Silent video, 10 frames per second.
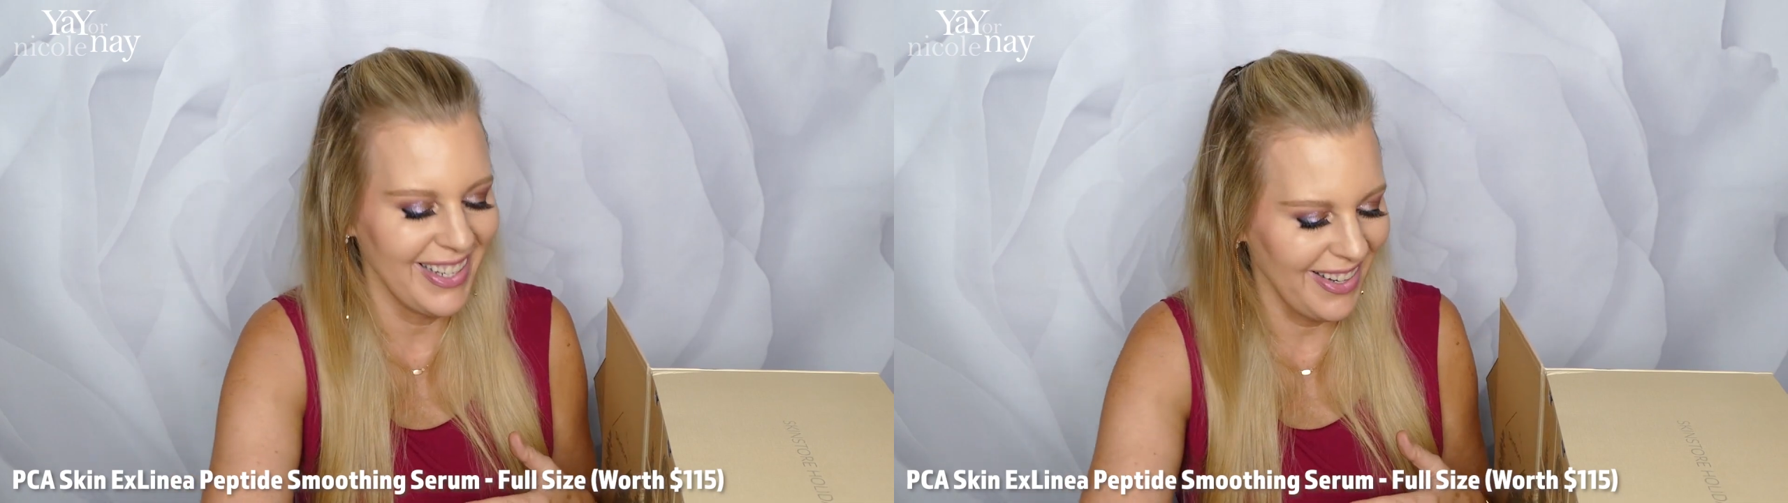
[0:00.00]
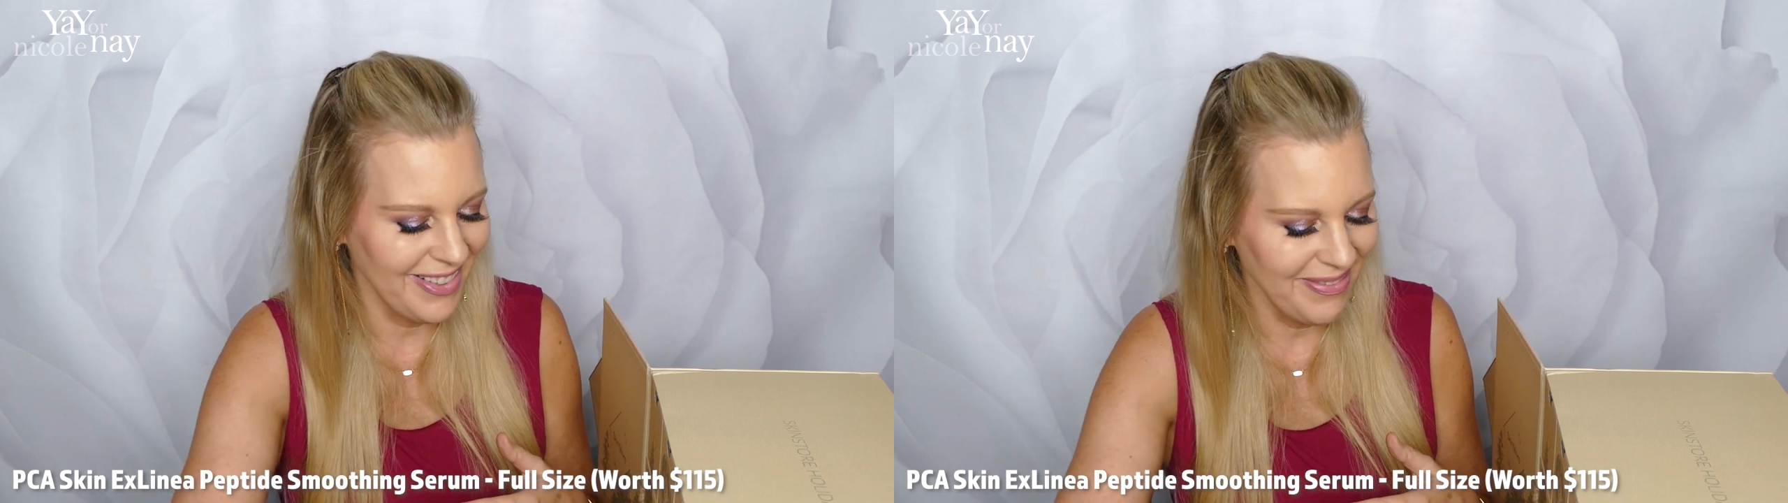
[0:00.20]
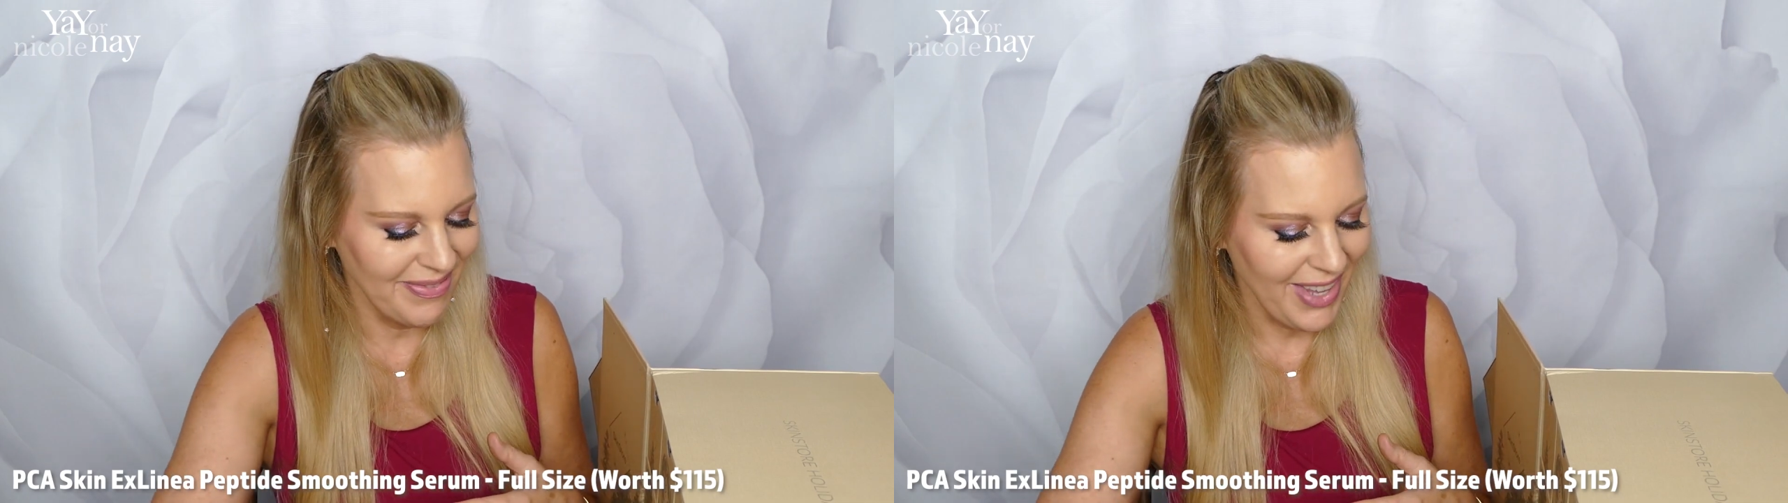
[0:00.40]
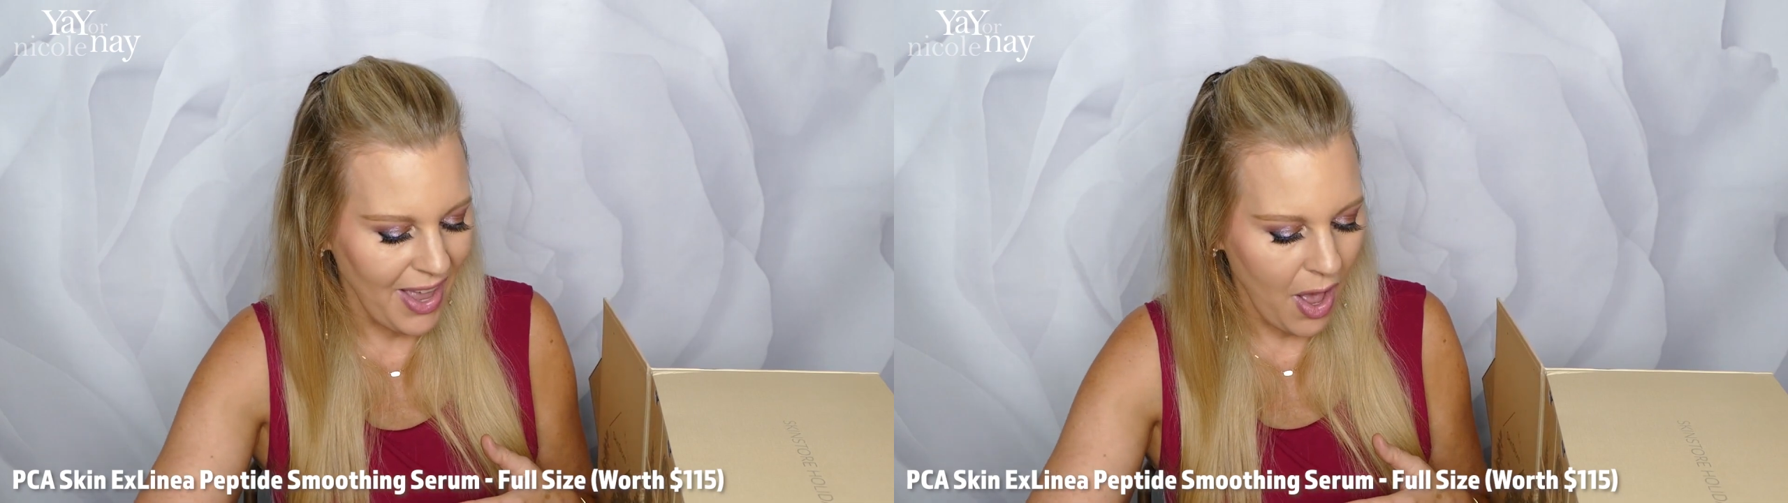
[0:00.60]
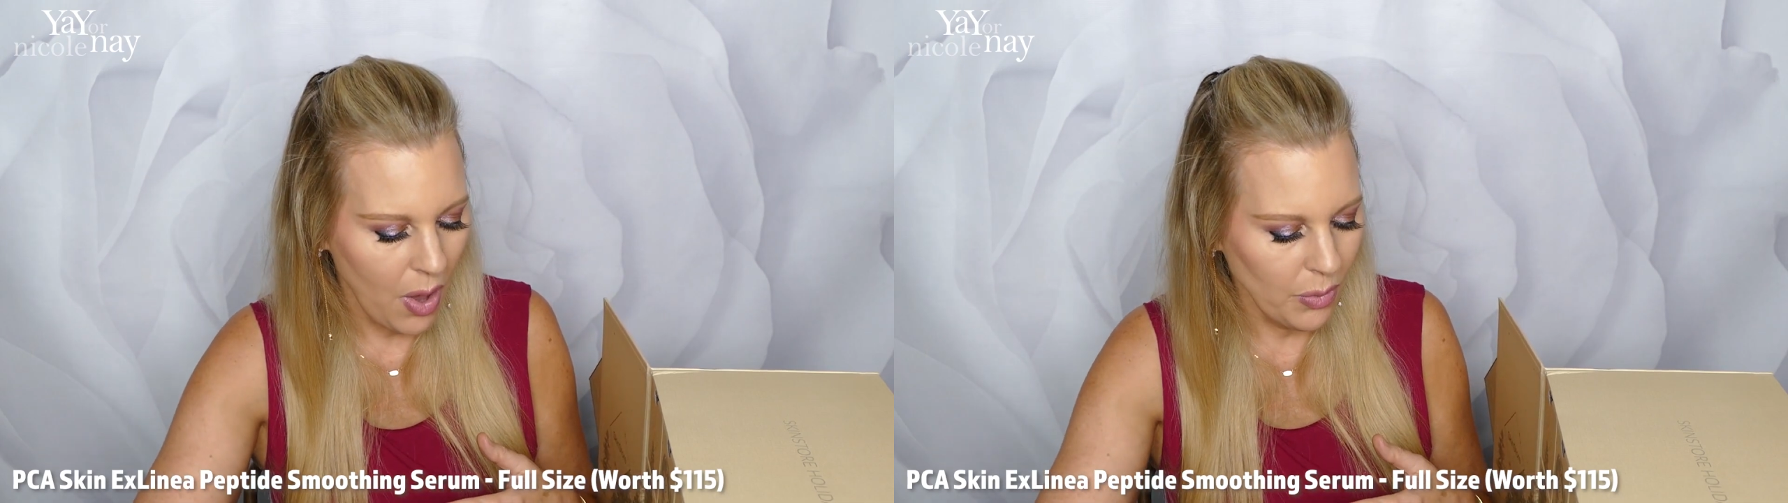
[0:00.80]
you know?
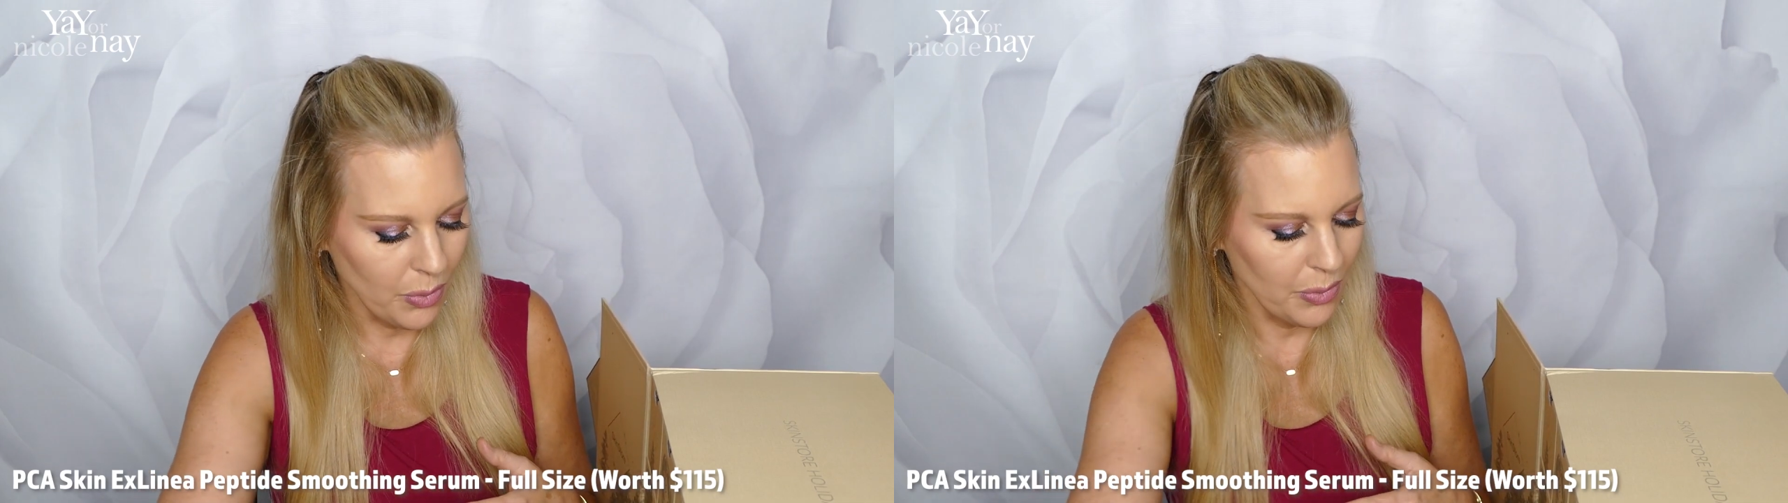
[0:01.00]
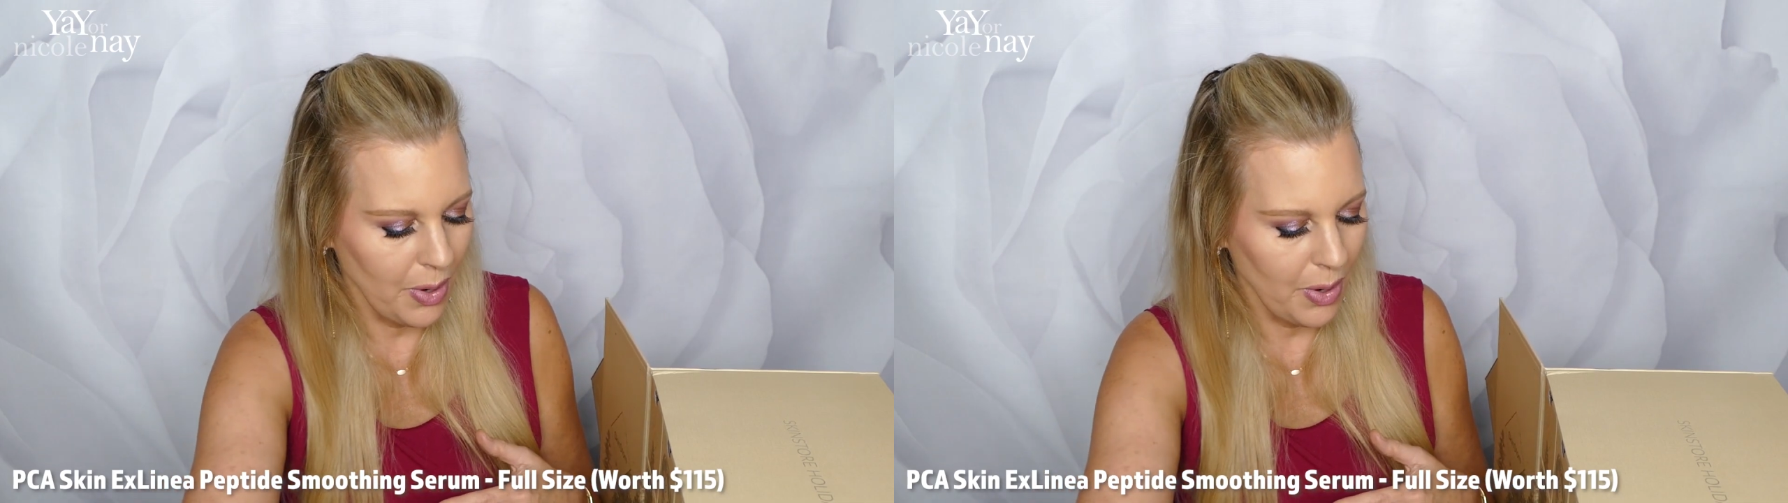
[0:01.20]
Ooh,